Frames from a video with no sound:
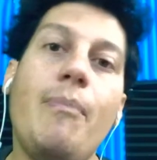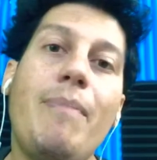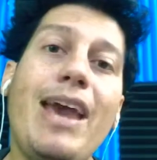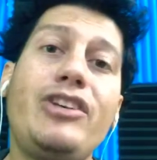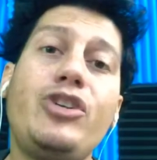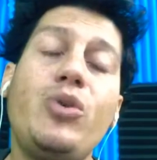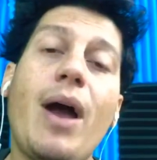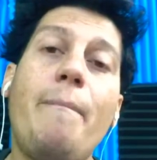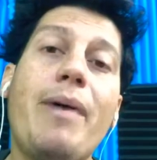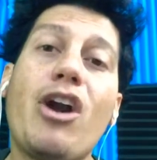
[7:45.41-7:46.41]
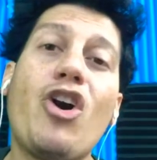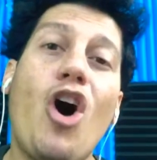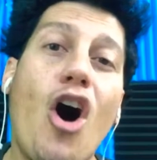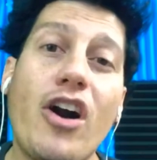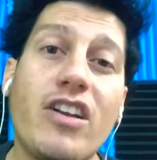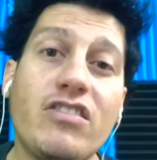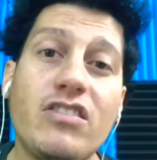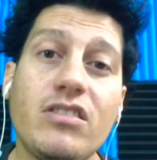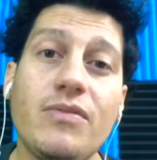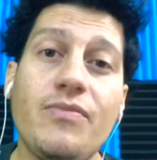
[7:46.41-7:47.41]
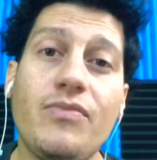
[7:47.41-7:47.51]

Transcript: It makes you a better artist.